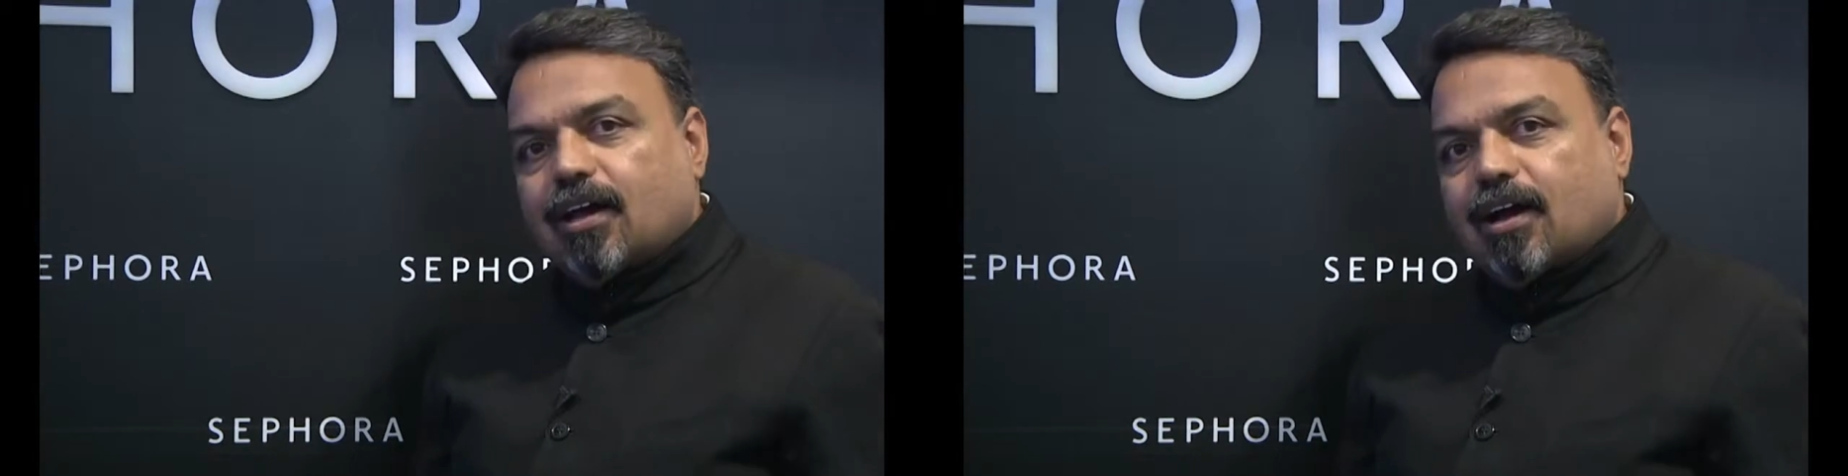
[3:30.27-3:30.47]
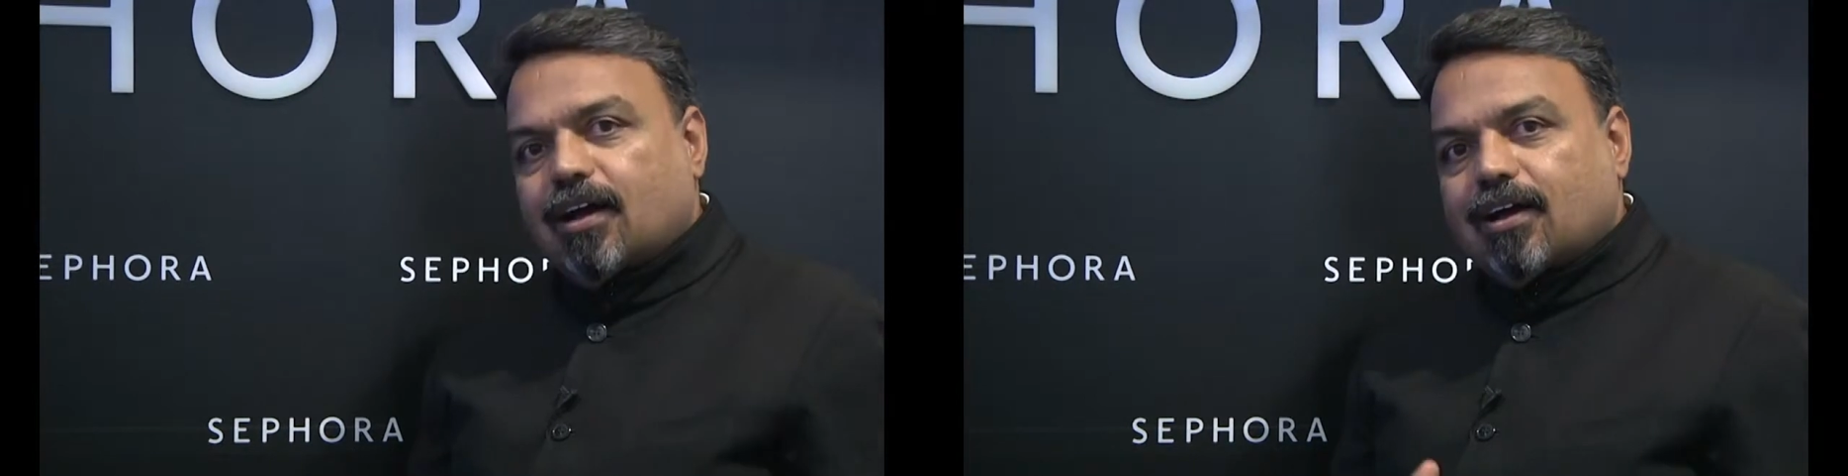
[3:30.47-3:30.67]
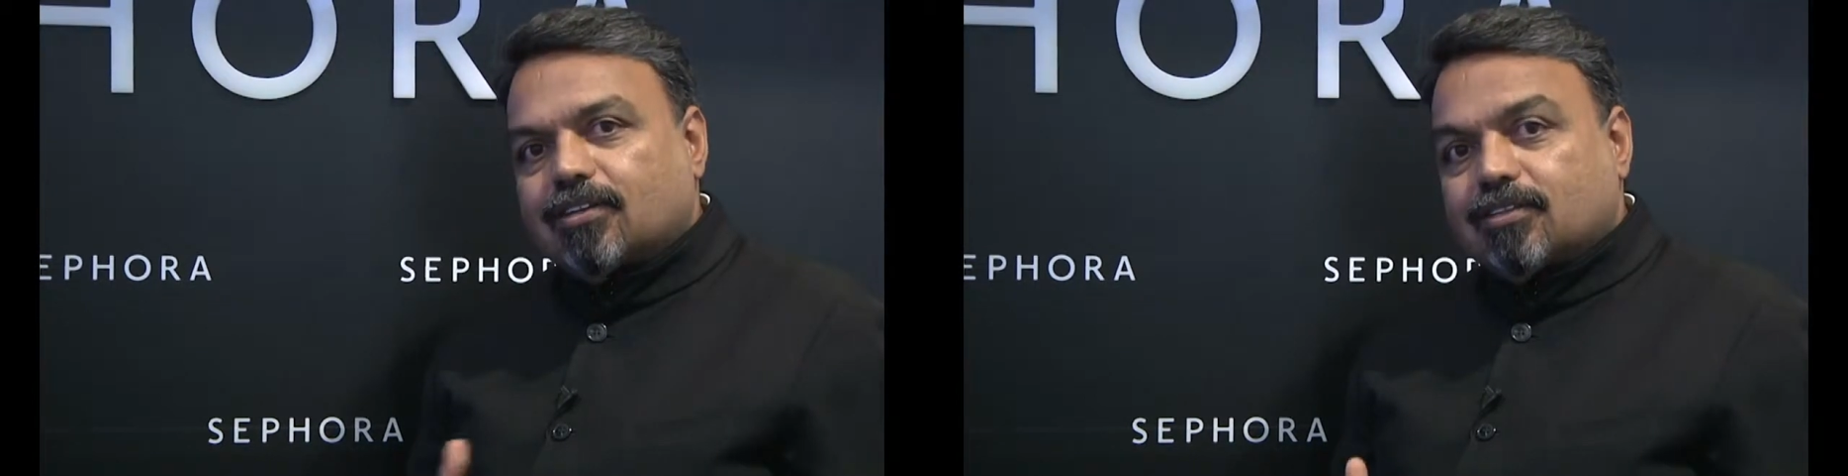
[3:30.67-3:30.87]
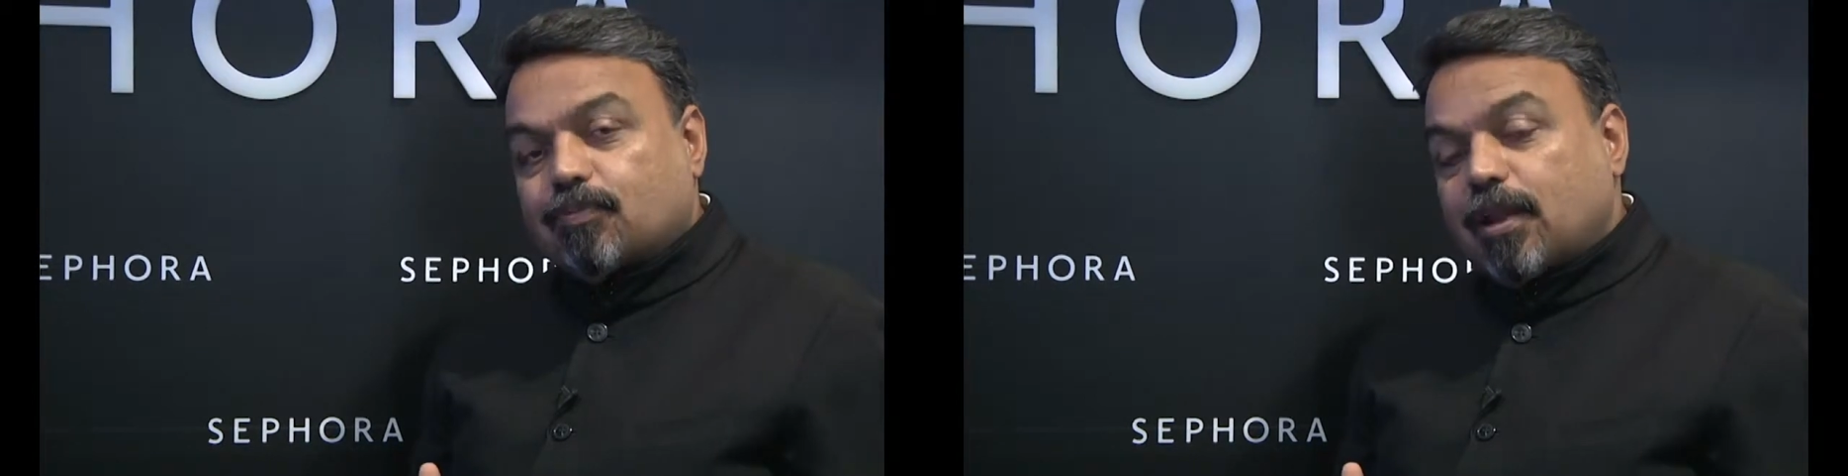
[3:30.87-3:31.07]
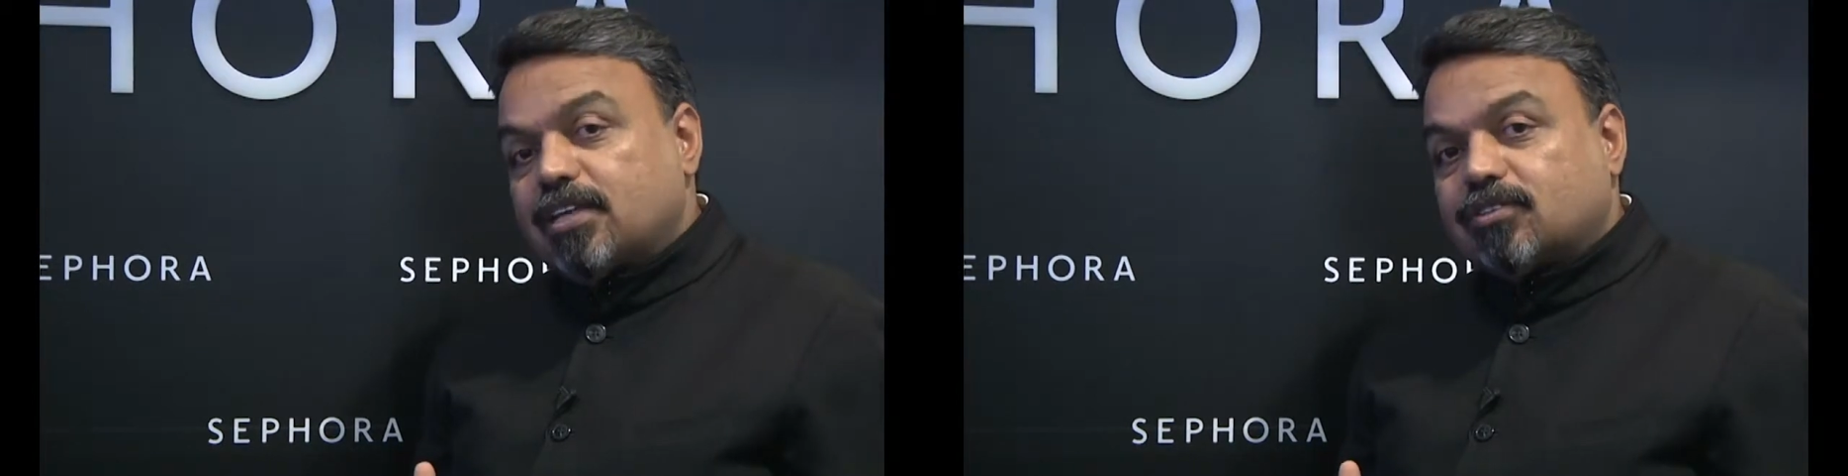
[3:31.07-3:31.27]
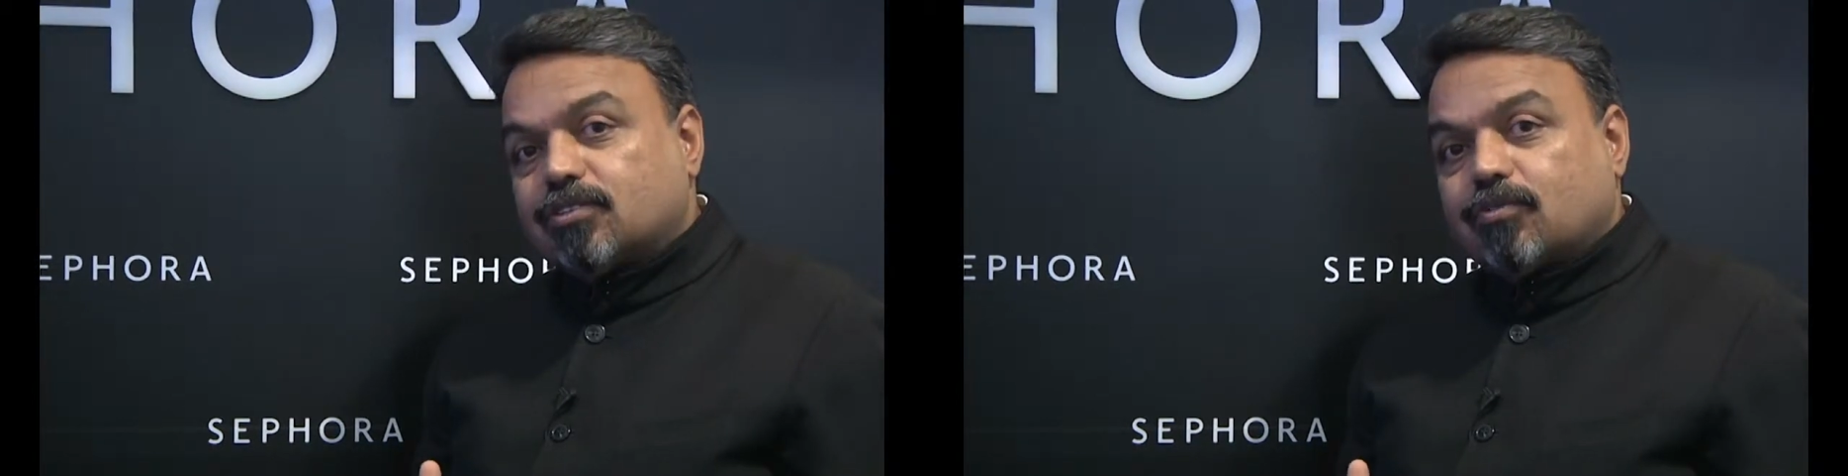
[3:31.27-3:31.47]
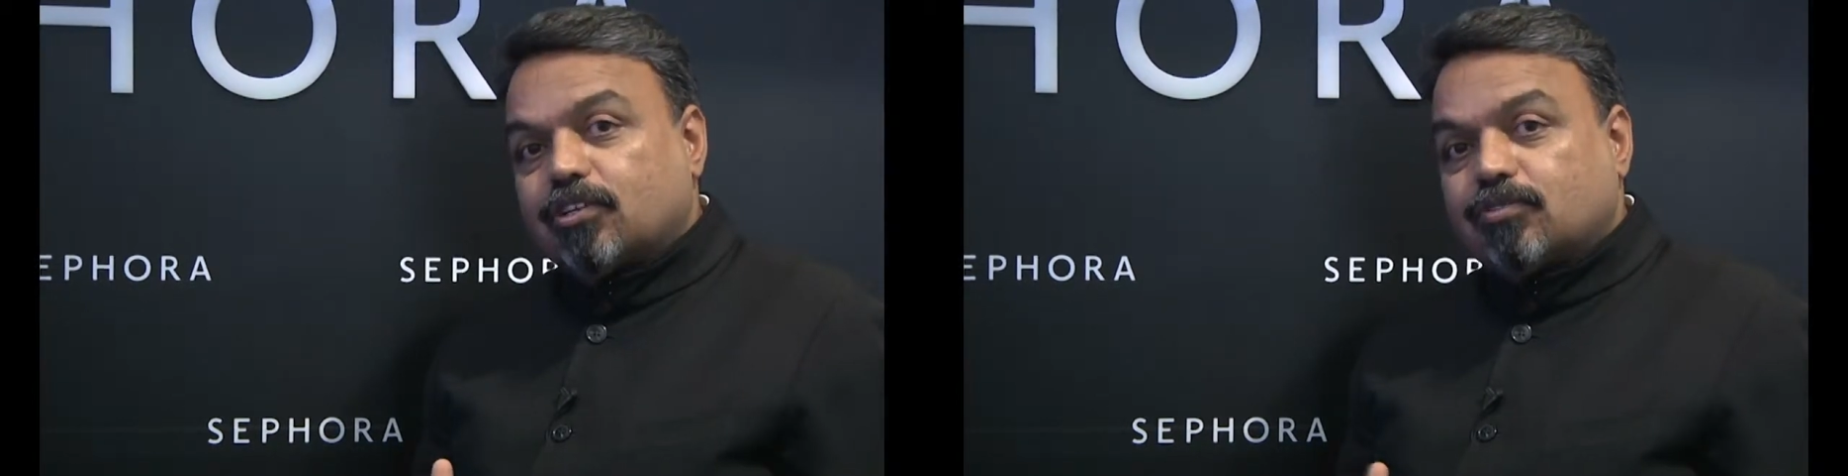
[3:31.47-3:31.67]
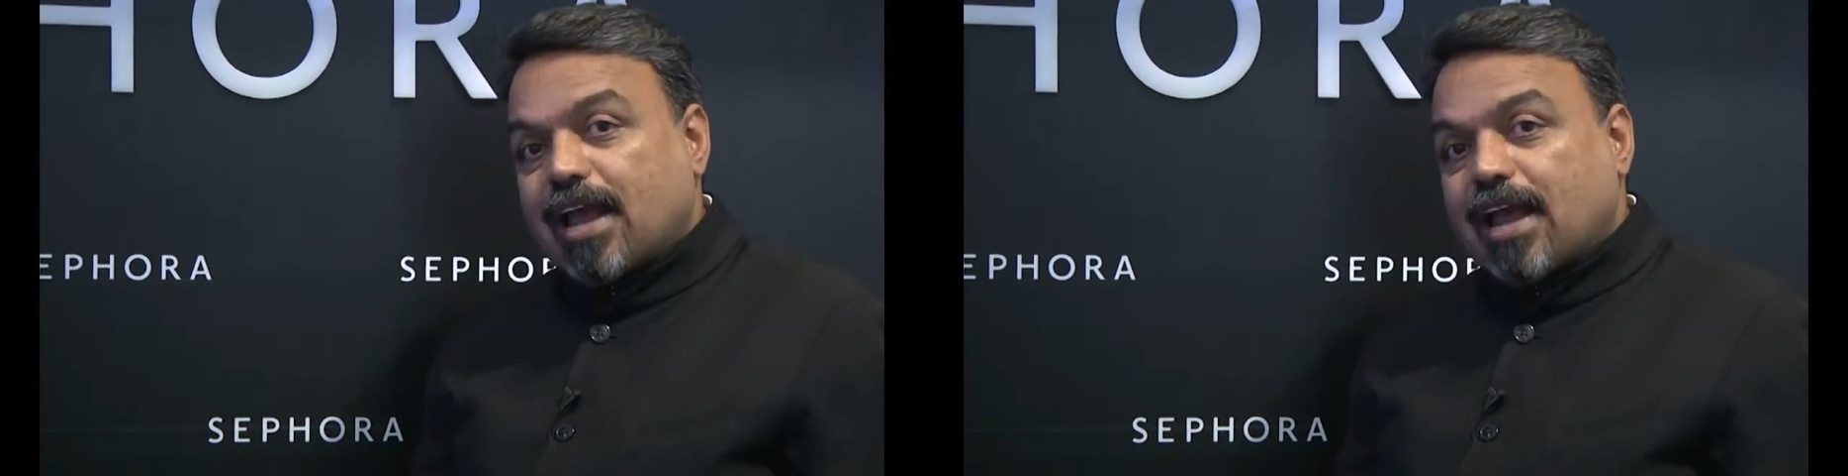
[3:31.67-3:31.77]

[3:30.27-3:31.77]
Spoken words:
a place which